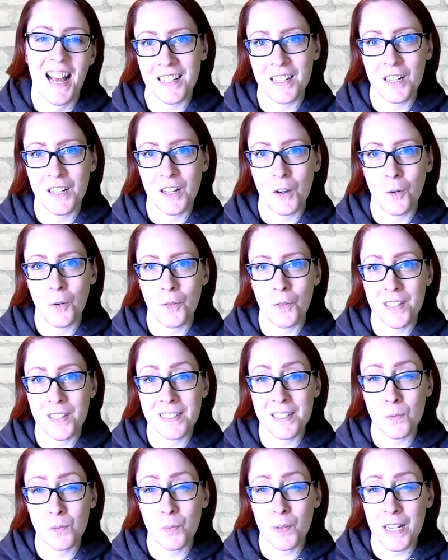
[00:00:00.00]

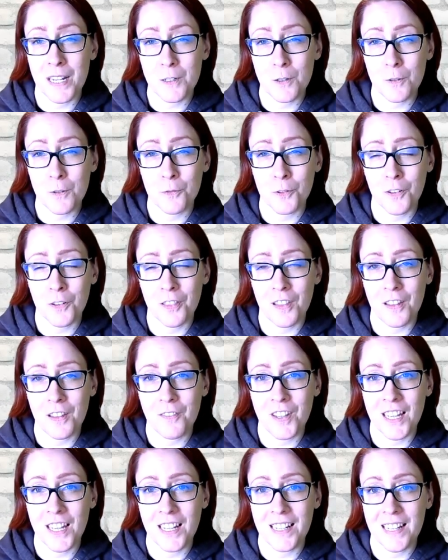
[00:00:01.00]
This is what I do for a
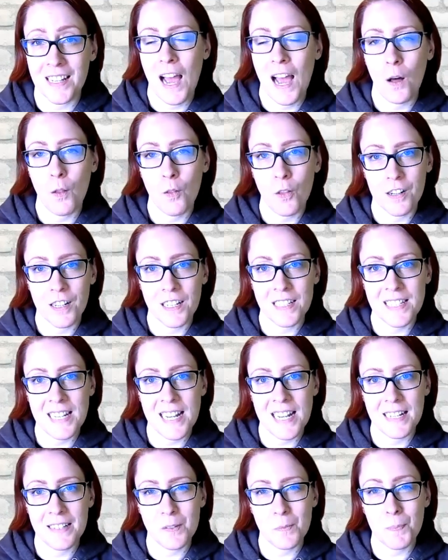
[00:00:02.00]
living, how long it
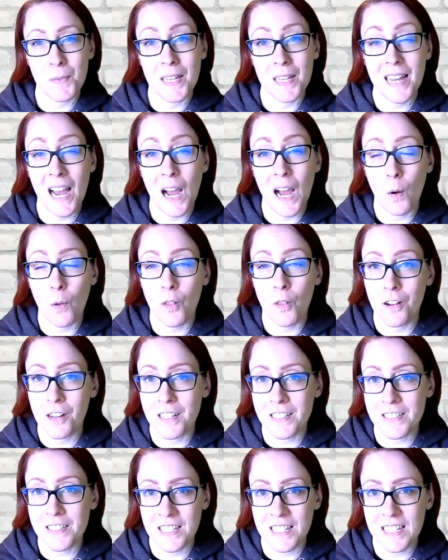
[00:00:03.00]
takes me, how
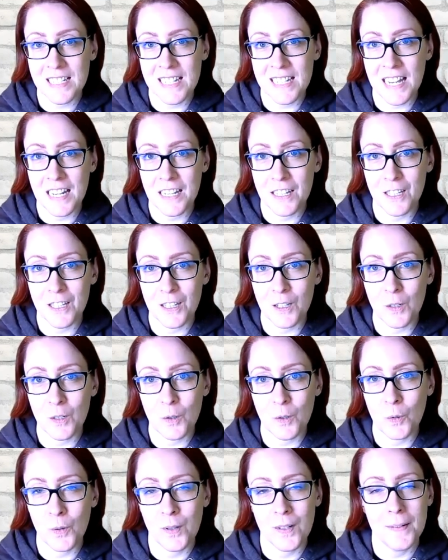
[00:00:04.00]
long it's going to take
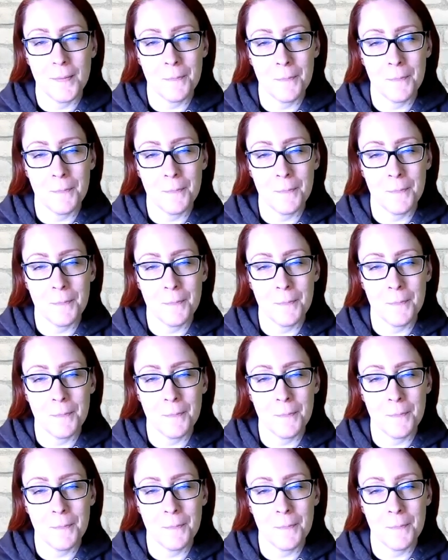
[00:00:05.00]
you.